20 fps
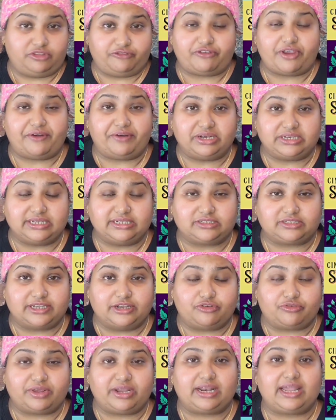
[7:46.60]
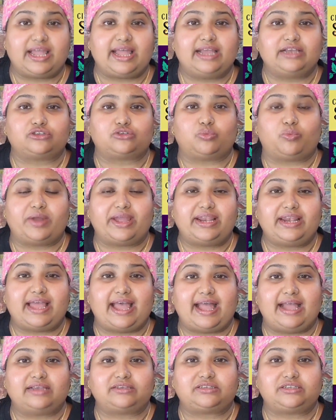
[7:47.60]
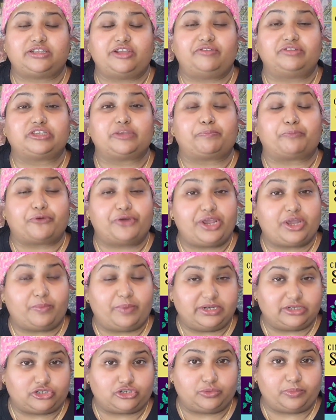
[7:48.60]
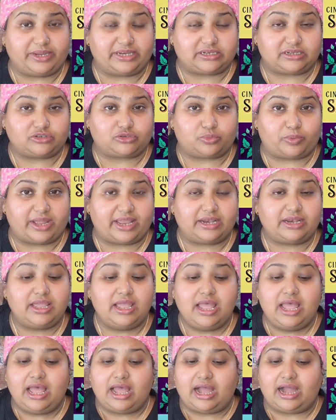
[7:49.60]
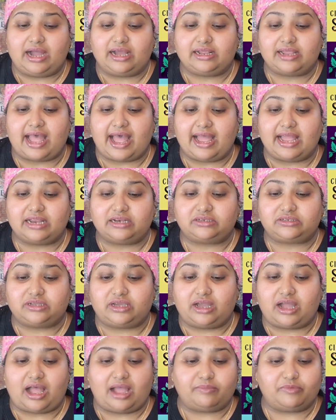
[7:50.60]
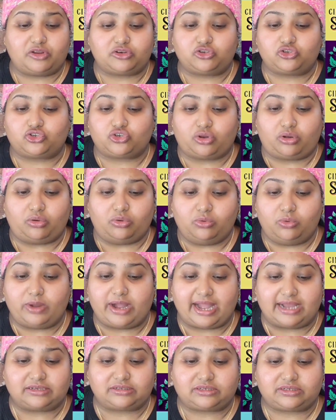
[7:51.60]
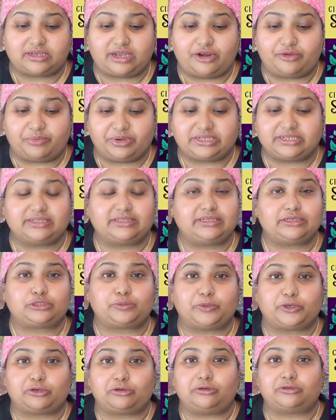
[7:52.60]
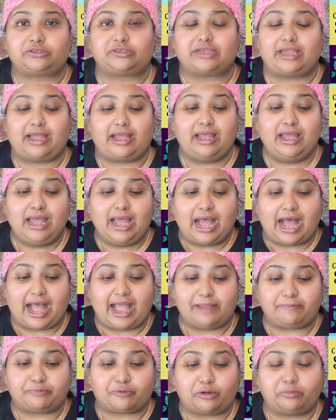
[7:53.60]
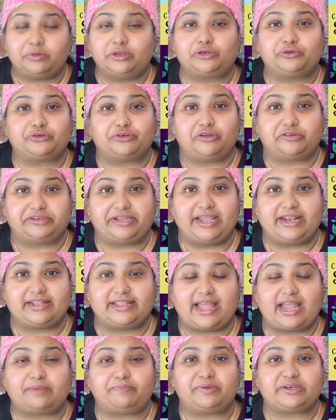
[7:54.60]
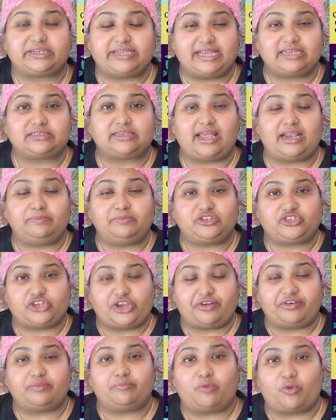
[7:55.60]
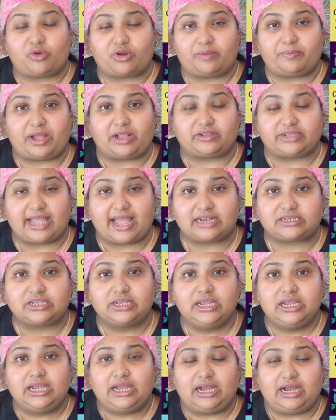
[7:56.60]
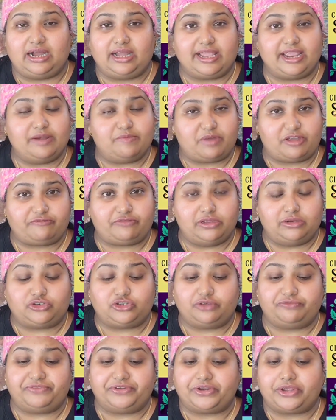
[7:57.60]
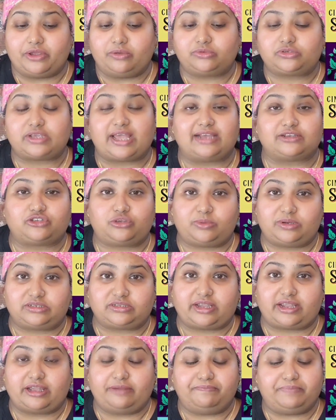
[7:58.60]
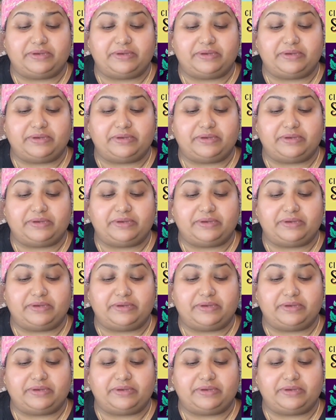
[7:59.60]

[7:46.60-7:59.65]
the fairy tale Cinderella, as well as there is a prequel to it as well. I'm not too sure who has written this, because I probably could not get that. But yes, I'll be sharing more about that in my future videos as soon as I